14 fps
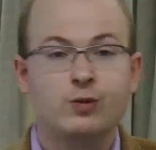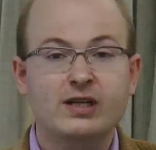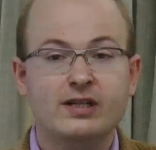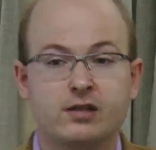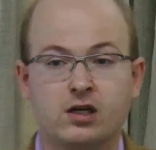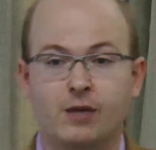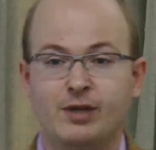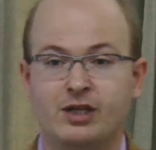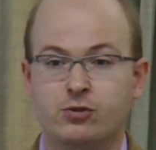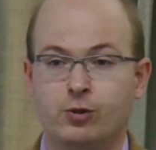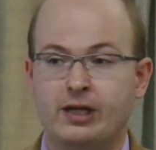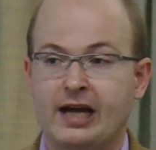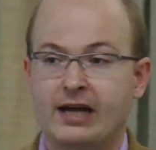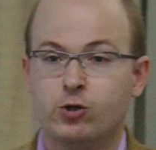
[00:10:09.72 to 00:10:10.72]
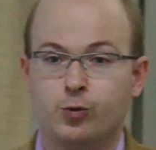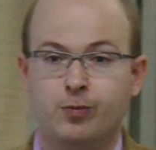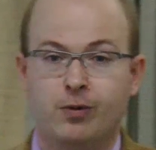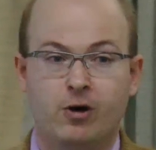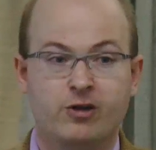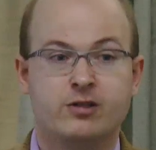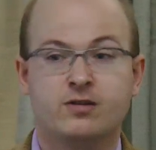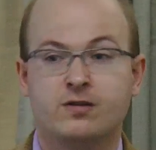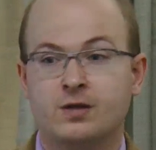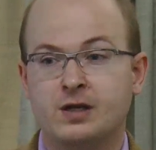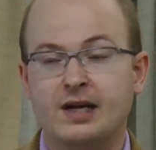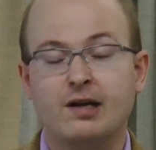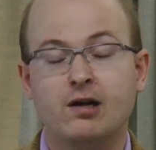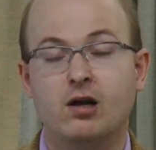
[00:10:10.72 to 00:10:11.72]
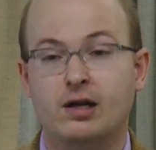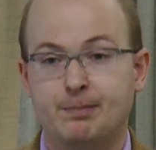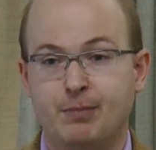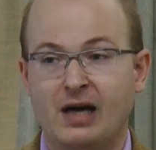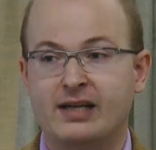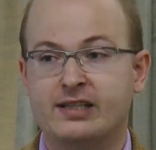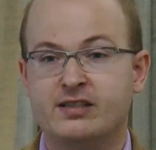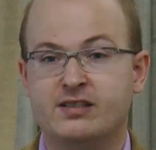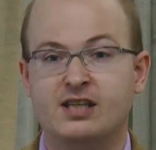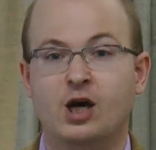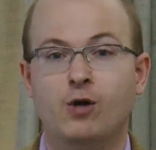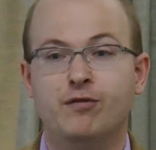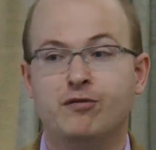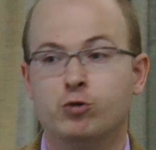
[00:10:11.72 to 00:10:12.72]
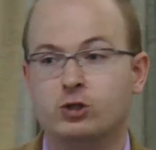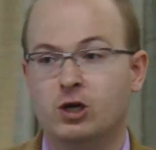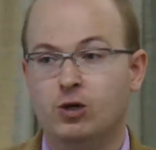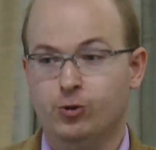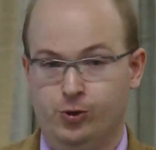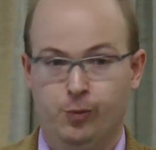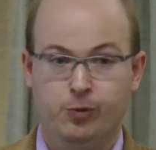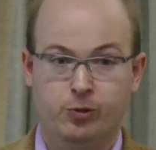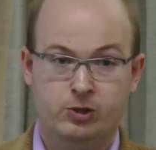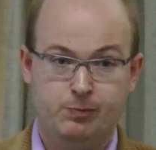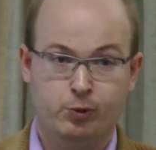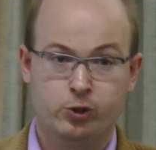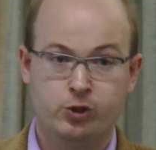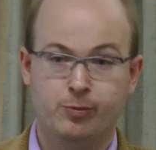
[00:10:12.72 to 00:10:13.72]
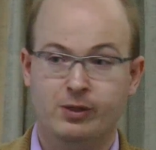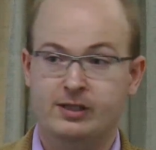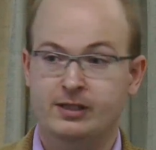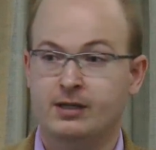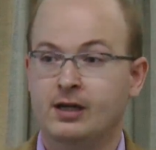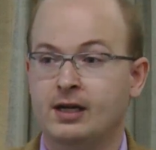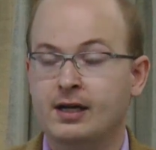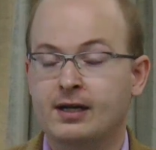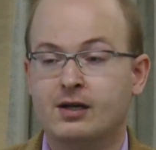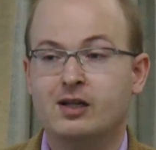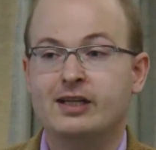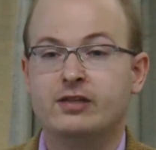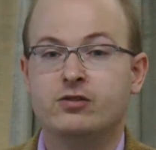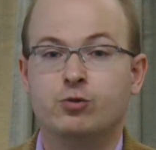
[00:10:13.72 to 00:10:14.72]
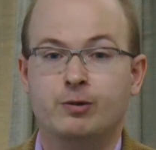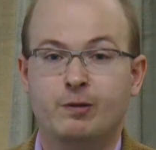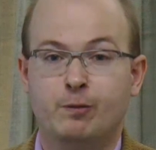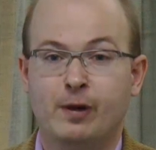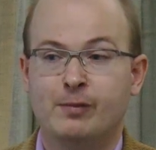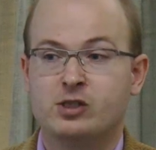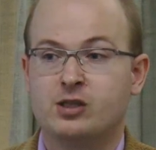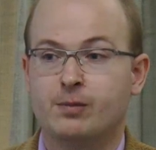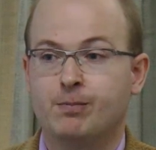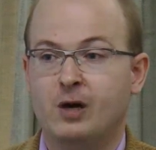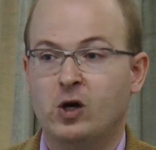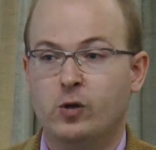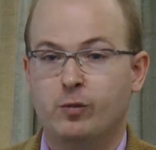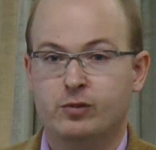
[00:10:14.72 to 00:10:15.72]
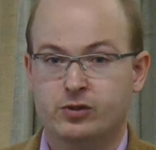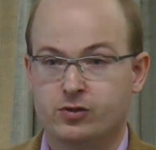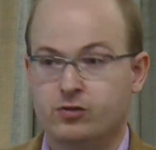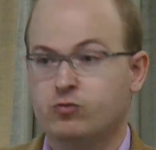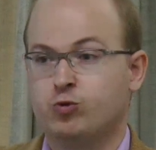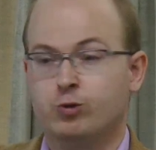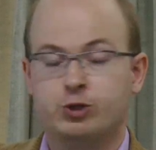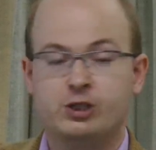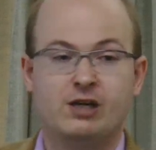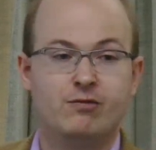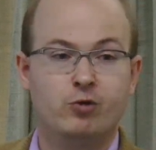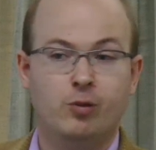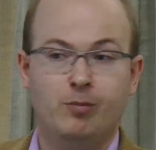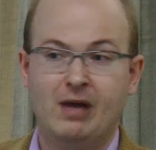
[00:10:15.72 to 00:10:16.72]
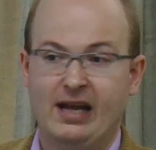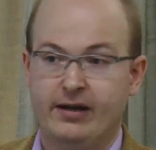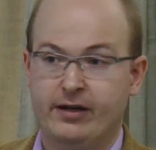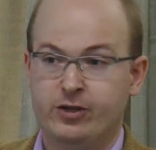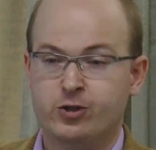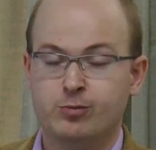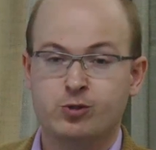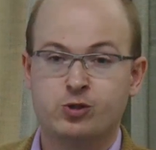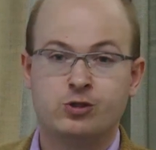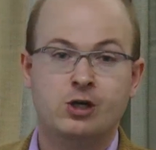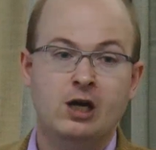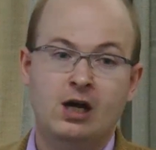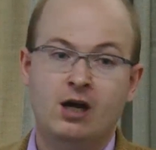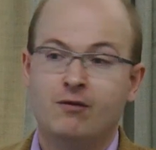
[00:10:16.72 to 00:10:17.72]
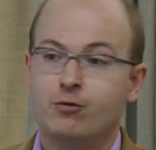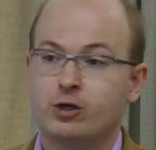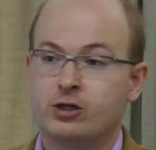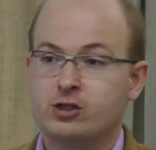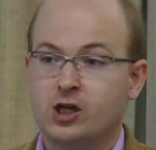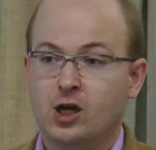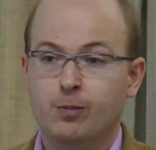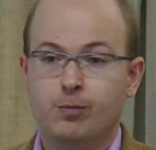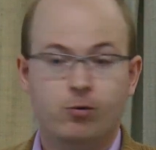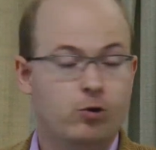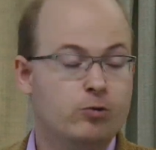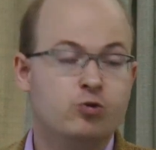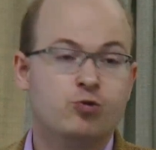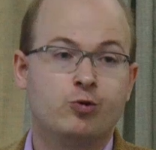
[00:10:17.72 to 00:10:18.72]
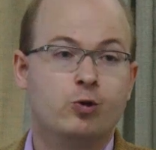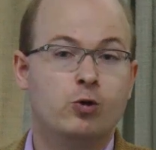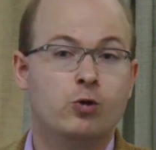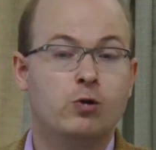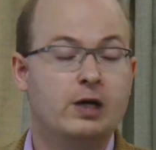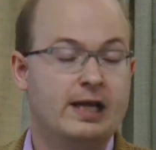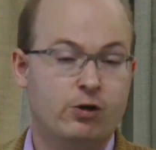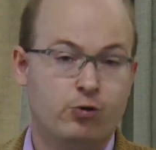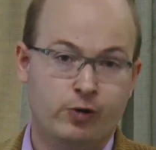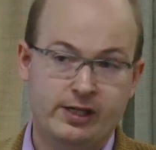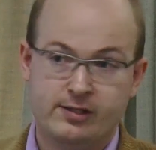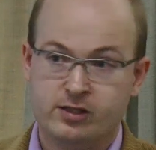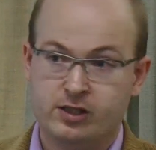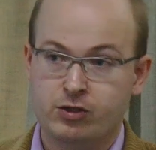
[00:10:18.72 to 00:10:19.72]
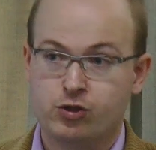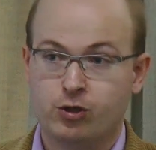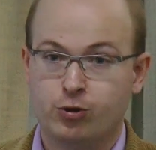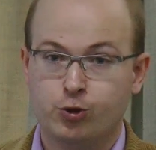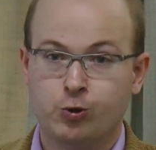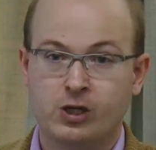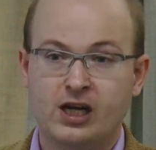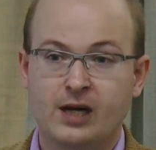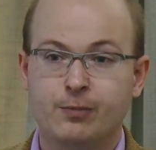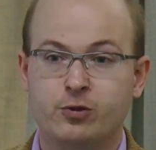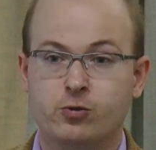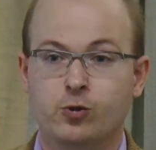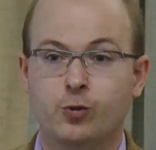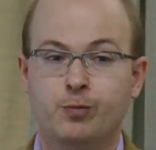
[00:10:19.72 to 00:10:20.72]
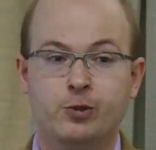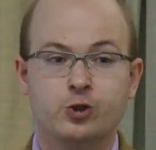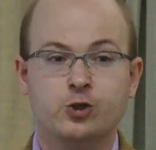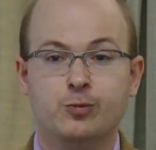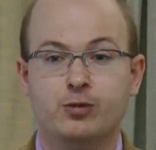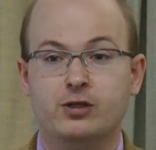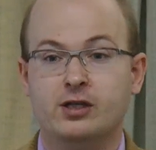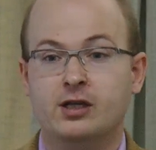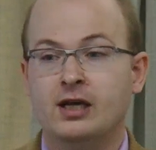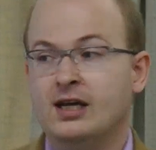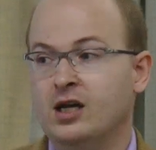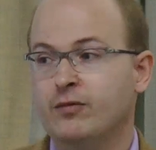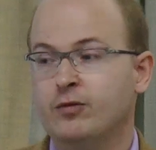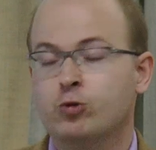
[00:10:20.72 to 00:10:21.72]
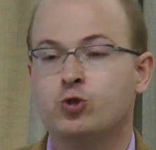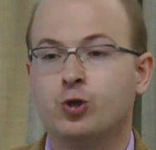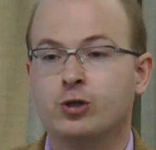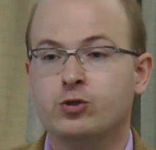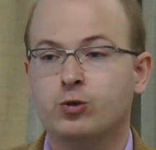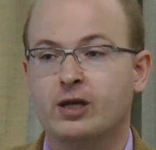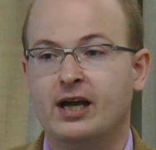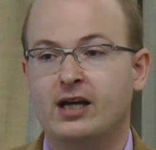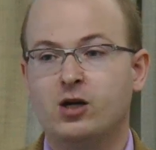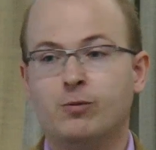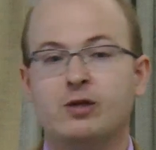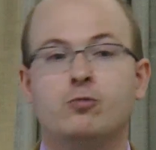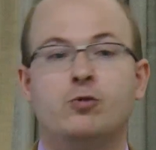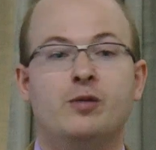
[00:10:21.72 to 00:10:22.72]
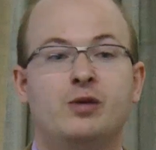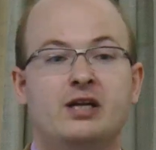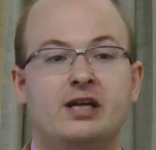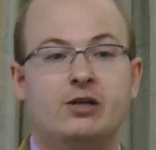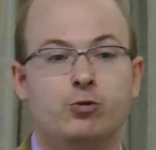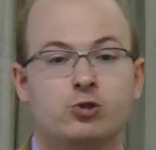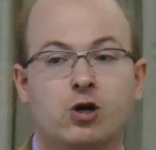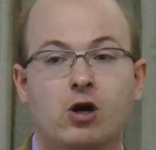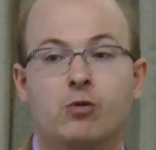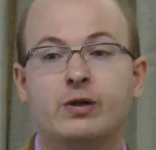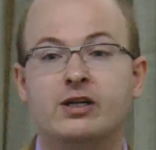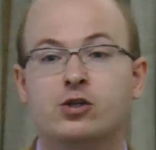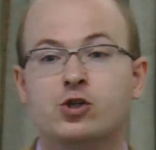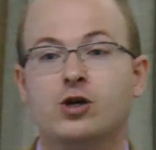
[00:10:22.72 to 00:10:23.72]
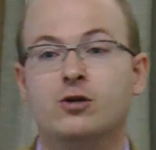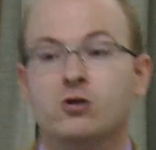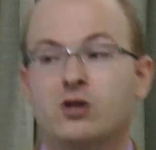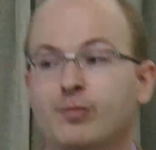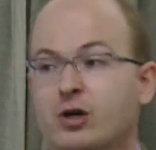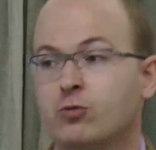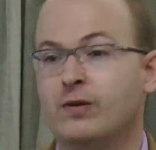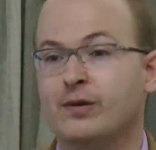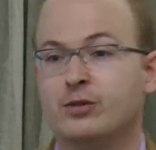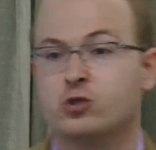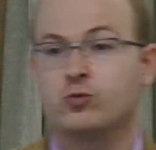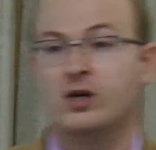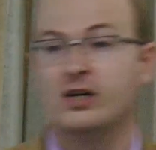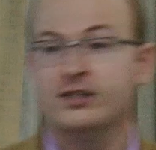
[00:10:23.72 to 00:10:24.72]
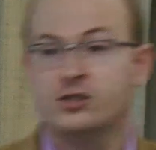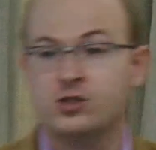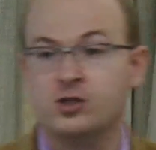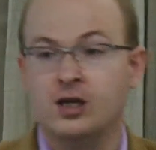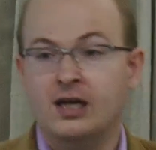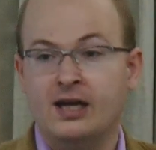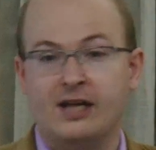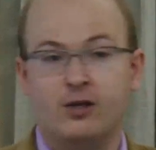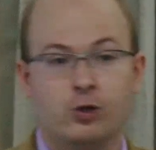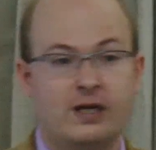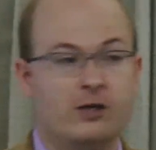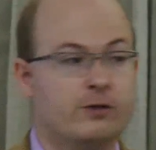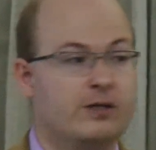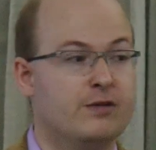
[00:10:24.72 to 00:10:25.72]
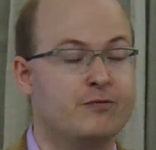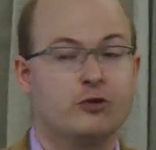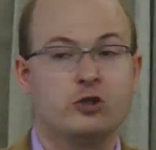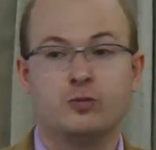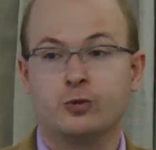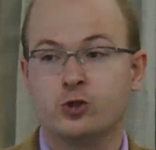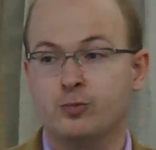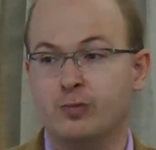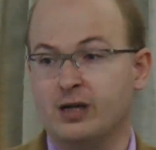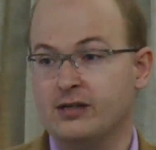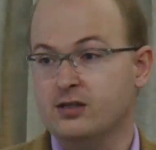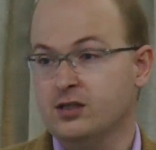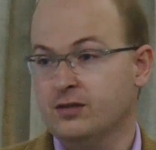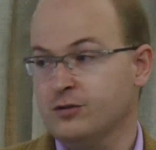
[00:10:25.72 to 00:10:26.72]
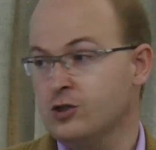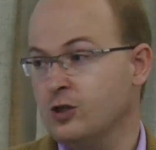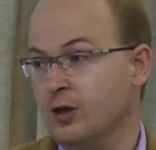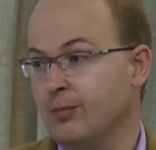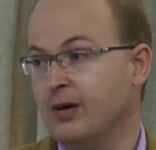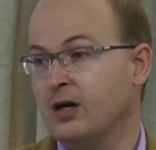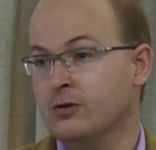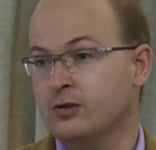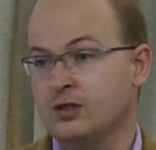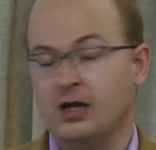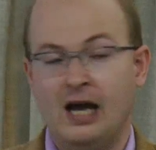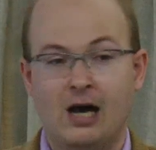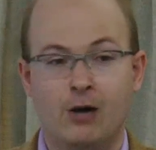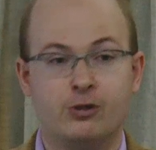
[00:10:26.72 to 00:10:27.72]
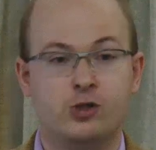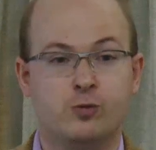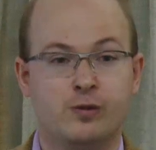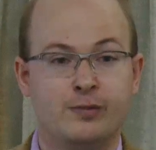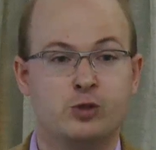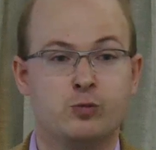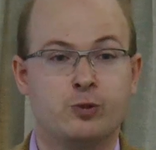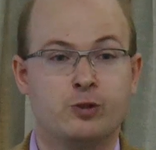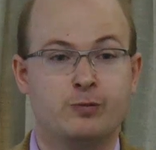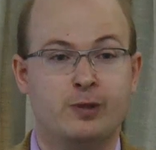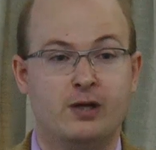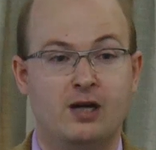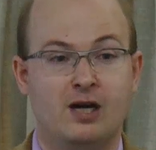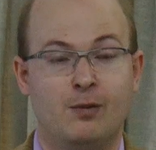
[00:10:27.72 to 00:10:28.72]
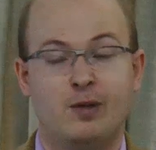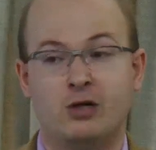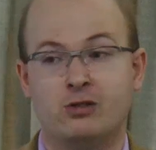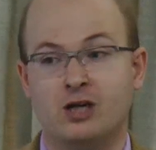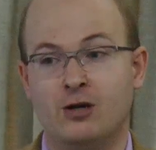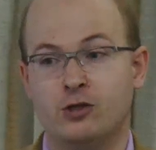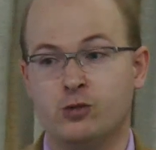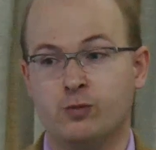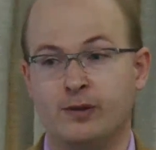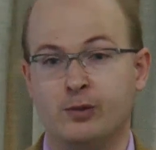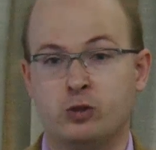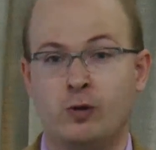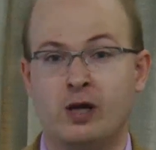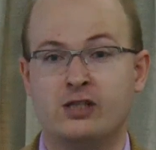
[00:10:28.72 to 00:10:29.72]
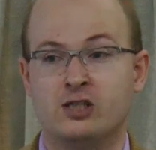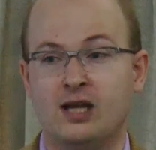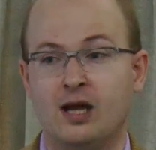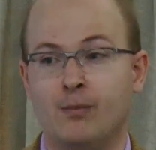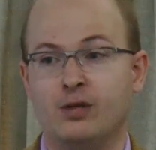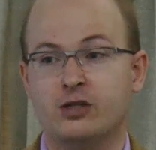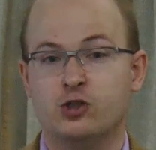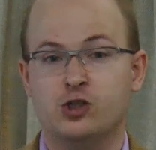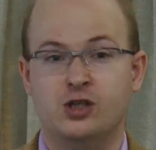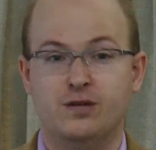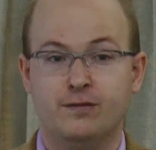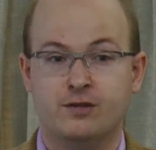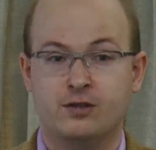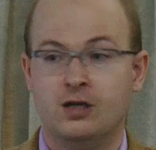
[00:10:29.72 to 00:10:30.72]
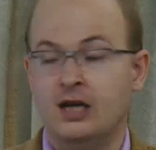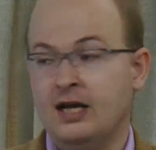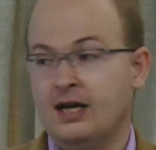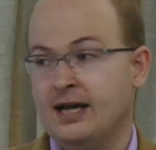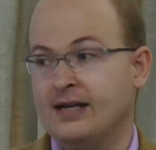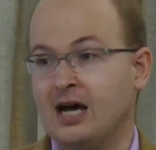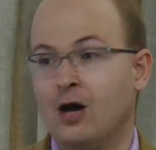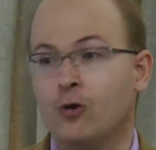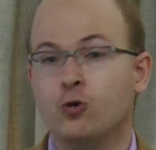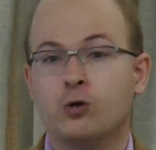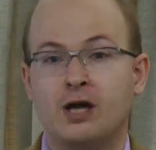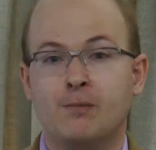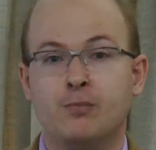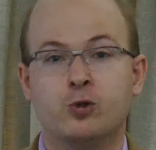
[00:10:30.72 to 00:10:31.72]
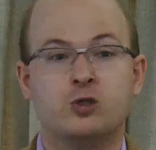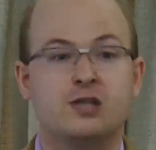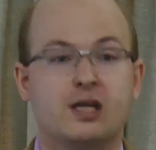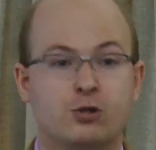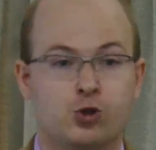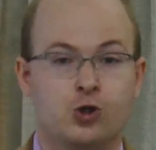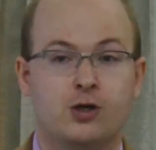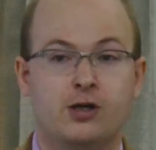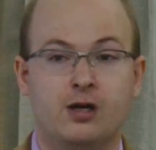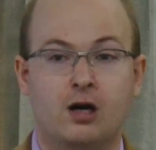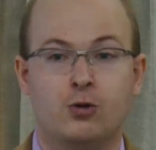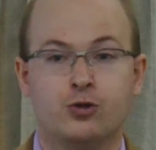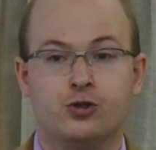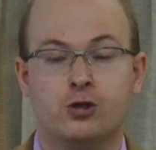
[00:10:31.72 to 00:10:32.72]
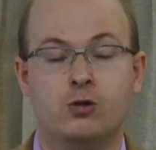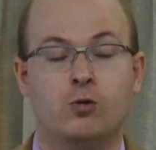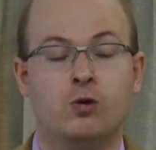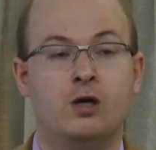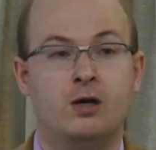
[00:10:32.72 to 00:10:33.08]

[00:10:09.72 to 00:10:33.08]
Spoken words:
really the coming together part by itself could also possibly lead to women's empowerment through several mechanisms. For example, through increases in social capital. Possibly, if you join together with women and you talk with each other about women's rights, and you hear different perspectives about how these women's rights can be achieved, and how you can potentially also